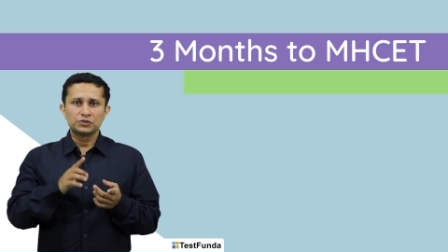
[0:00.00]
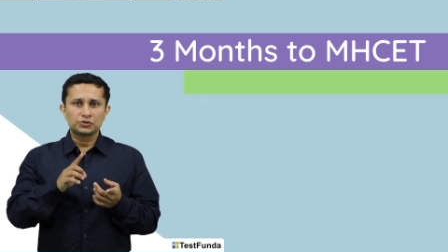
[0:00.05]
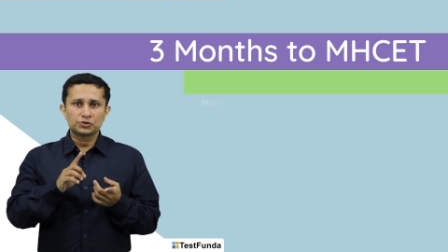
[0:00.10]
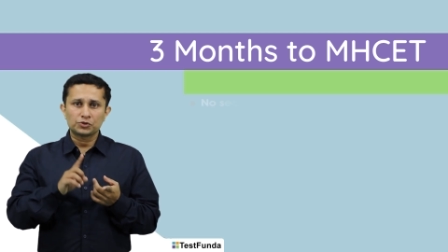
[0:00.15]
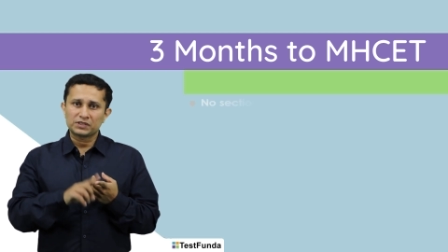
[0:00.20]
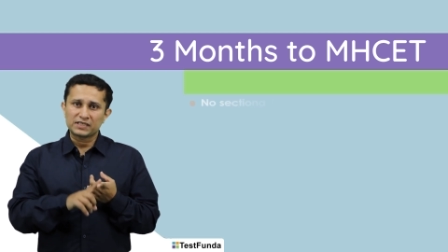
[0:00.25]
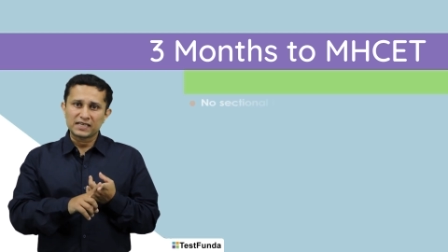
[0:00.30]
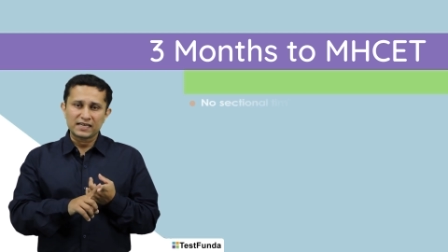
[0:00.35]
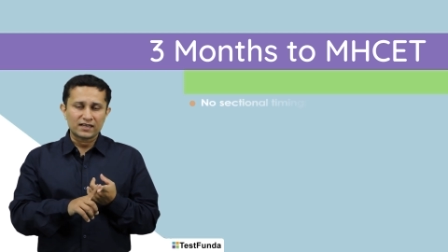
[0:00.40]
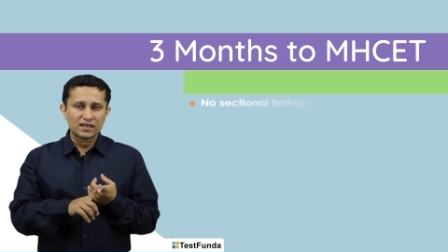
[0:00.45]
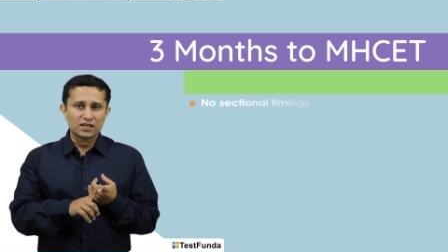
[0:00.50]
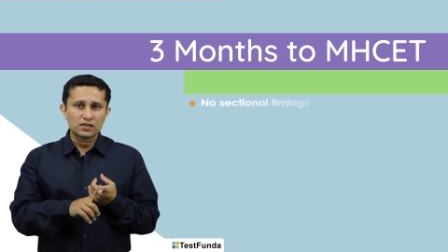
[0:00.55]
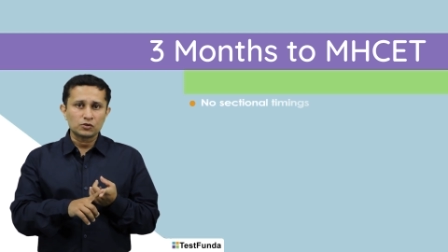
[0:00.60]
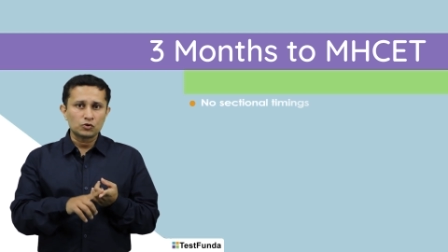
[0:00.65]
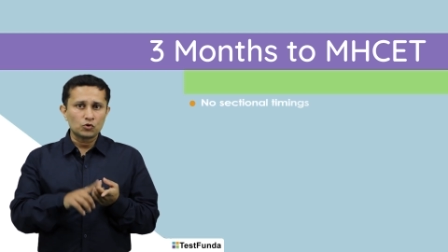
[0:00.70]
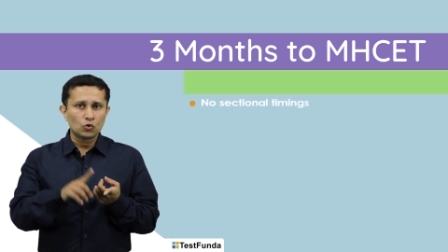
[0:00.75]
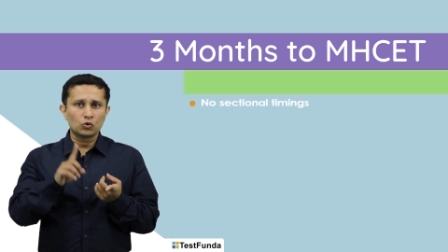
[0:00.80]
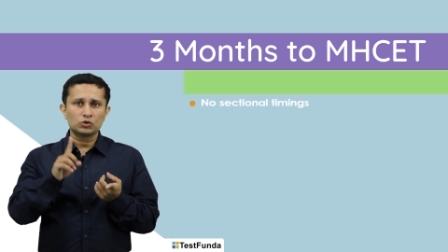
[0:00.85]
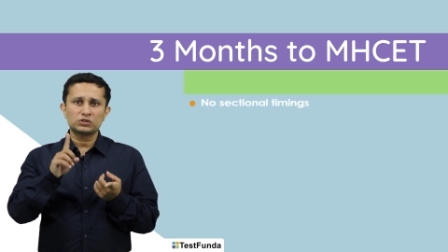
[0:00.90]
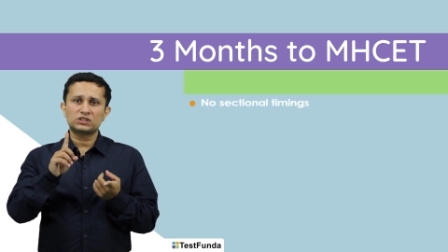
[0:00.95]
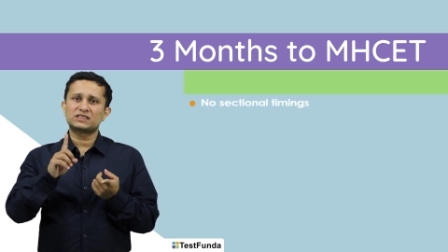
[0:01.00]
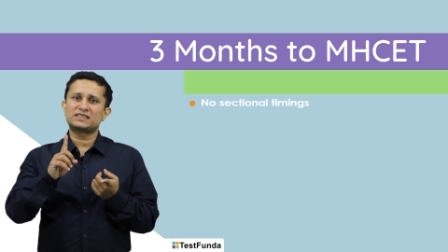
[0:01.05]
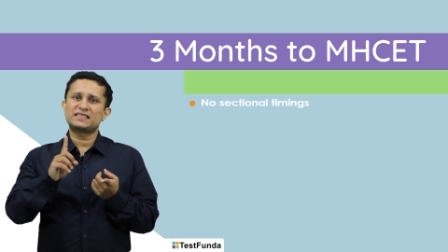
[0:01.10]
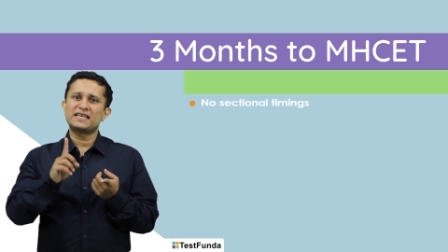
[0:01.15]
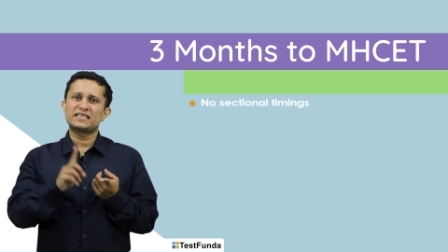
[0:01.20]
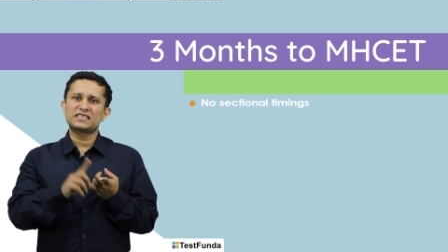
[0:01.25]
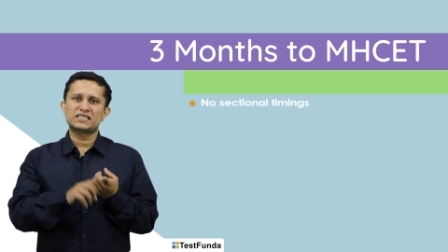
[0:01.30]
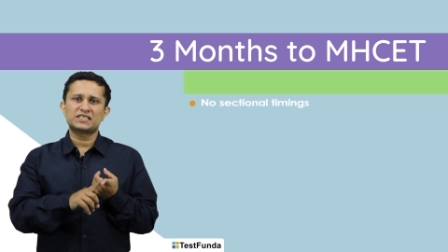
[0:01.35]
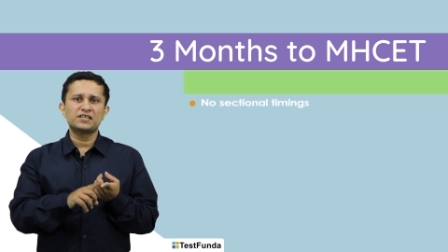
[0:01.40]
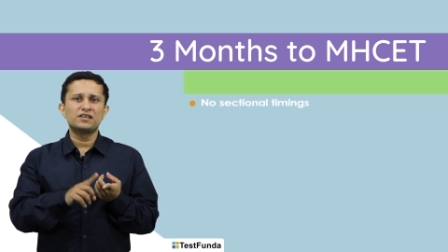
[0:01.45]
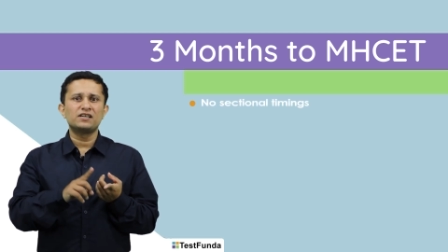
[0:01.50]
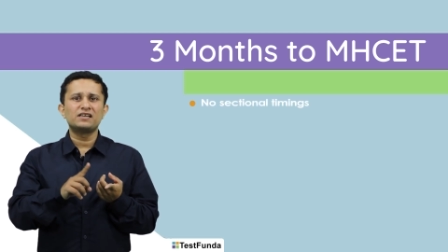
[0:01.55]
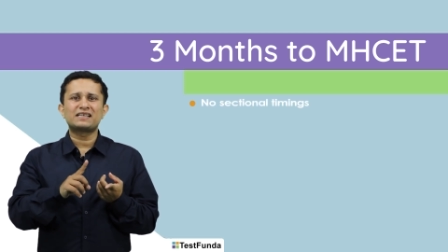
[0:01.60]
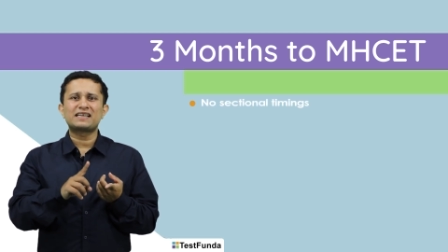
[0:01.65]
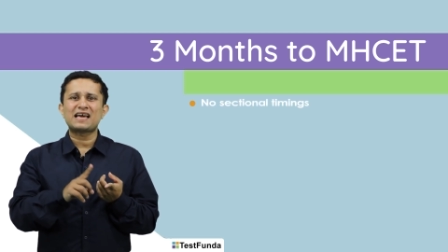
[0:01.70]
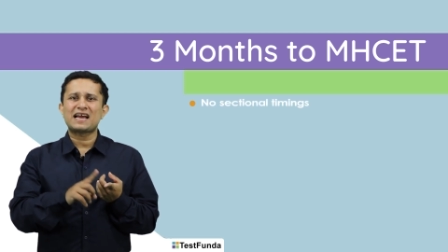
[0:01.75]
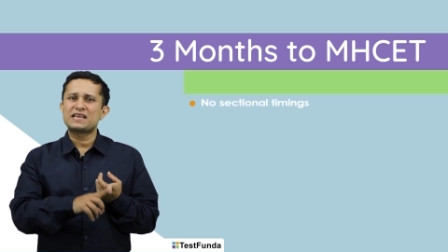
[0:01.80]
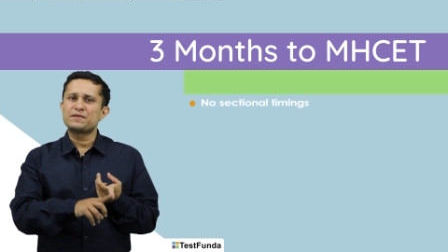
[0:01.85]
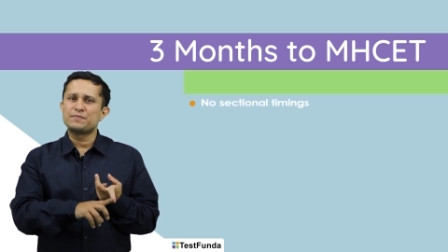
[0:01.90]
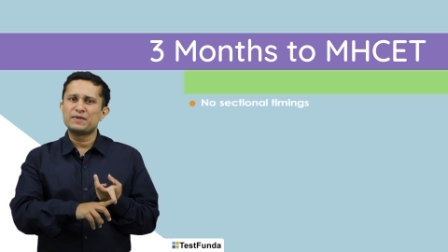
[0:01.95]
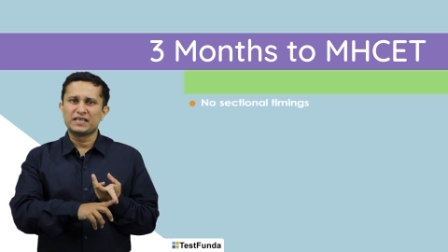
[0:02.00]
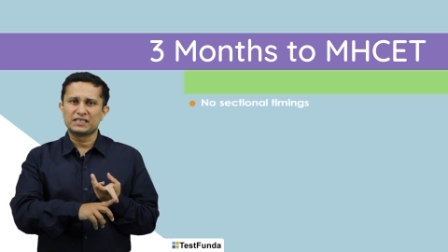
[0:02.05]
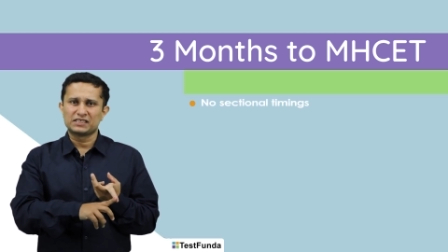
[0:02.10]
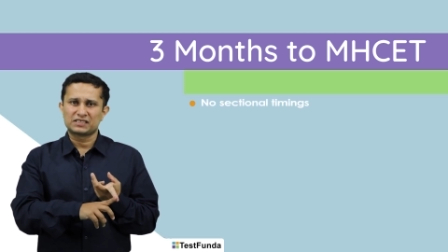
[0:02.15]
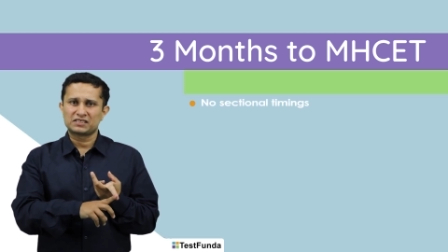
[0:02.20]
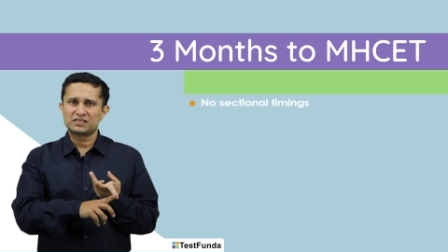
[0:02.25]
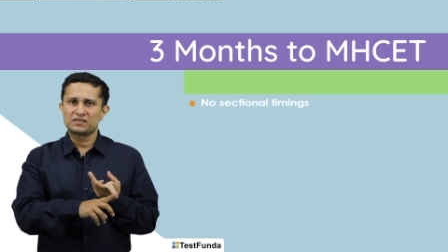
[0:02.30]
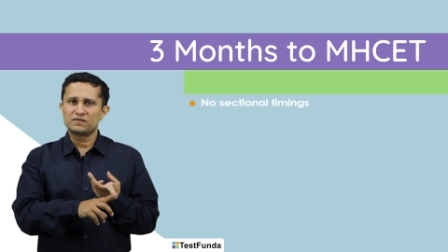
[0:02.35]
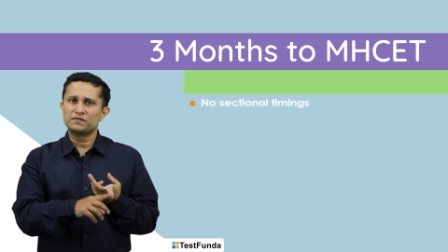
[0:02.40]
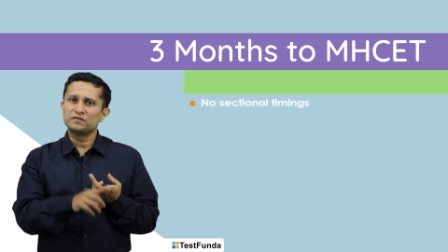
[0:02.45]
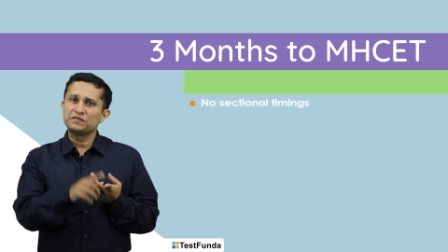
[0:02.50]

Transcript: So there are no sectional timings,